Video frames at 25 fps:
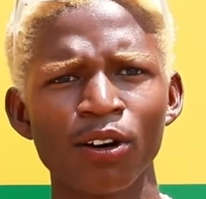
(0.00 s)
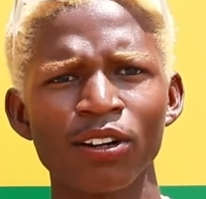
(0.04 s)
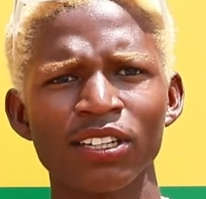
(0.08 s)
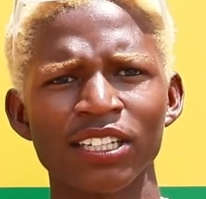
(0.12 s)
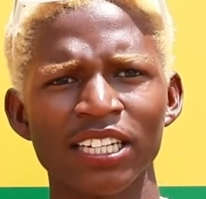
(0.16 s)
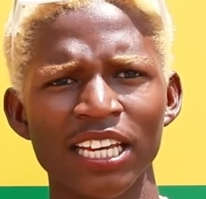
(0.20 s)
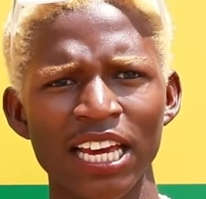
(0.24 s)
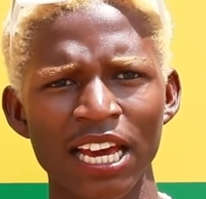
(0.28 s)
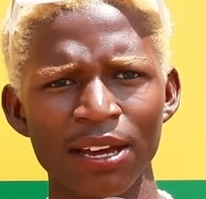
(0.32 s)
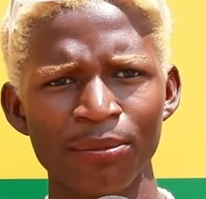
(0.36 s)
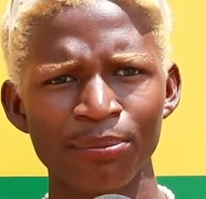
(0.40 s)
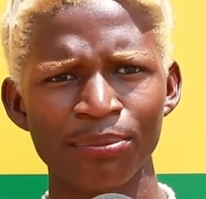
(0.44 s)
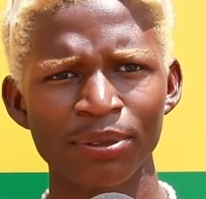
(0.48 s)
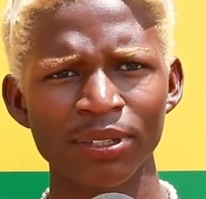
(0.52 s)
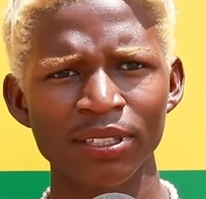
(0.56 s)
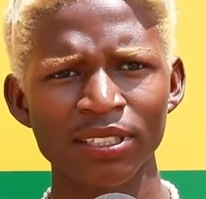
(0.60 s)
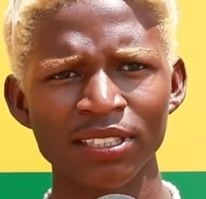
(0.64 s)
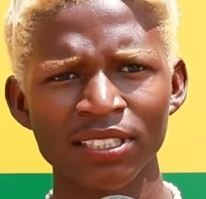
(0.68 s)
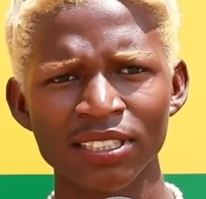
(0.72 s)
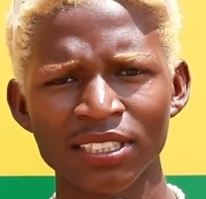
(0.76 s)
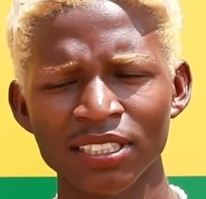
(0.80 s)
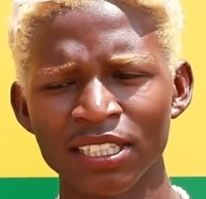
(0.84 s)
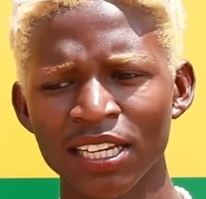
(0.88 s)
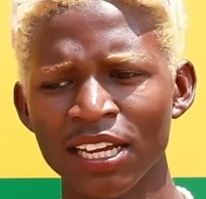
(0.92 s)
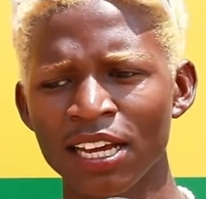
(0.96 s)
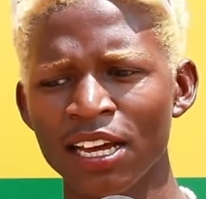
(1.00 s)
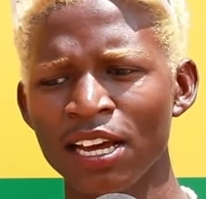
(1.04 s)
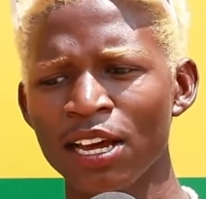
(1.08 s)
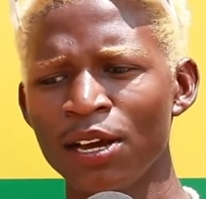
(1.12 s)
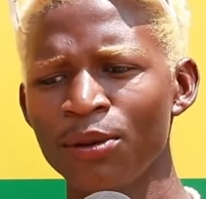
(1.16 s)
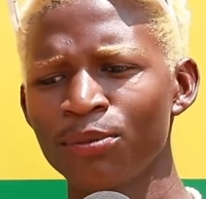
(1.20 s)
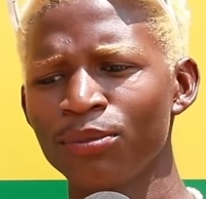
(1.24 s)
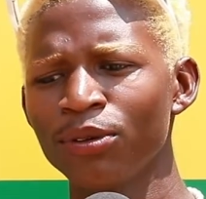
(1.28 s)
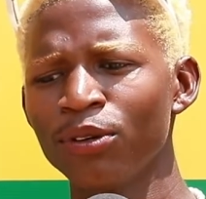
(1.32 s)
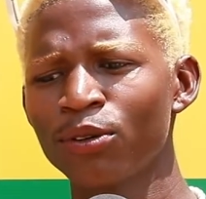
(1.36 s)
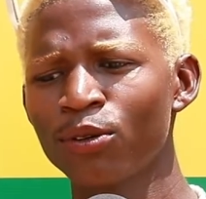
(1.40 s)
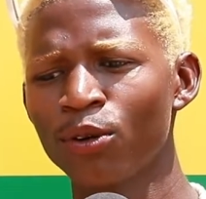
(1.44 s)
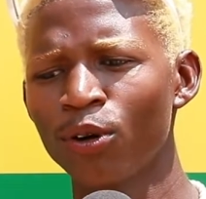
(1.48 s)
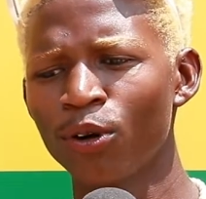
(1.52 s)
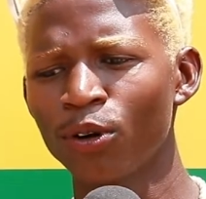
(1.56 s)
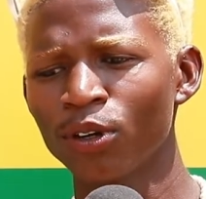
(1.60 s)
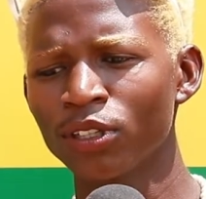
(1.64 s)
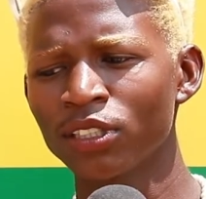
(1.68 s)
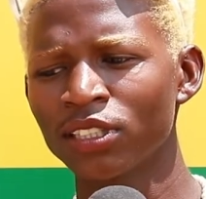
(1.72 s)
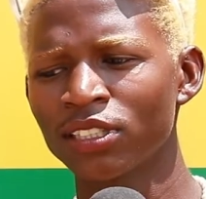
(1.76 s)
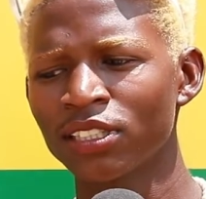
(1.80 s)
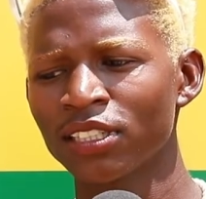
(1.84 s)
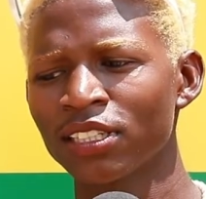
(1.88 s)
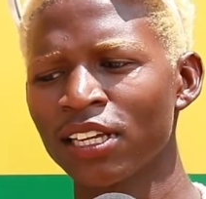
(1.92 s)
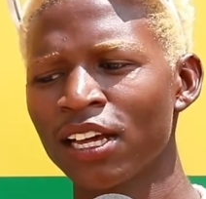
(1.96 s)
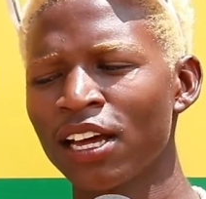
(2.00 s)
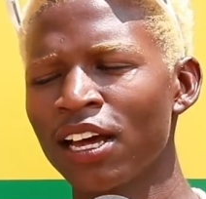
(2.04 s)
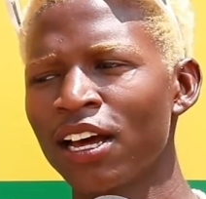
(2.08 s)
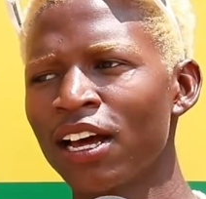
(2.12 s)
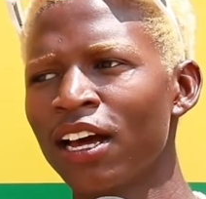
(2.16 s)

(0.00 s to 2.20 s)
on campus because